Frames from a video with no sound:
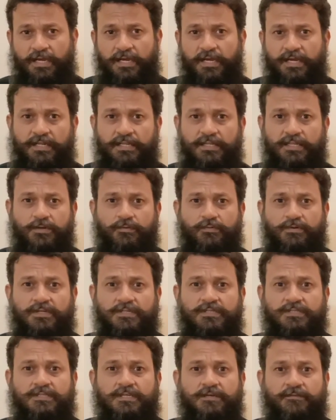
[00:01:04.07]
and they were
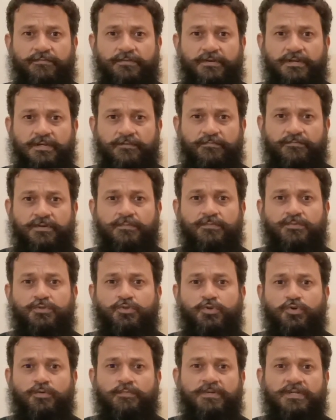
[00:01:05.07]
suffering from
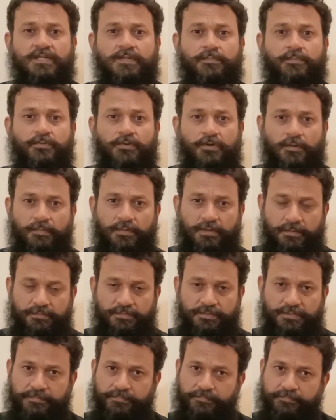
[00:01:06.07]
so many
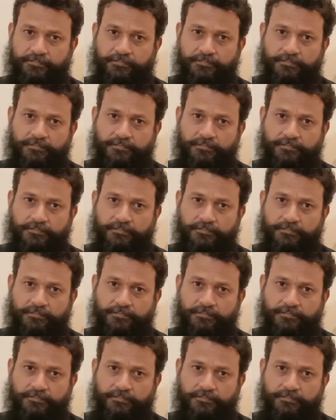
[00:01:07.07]
problems.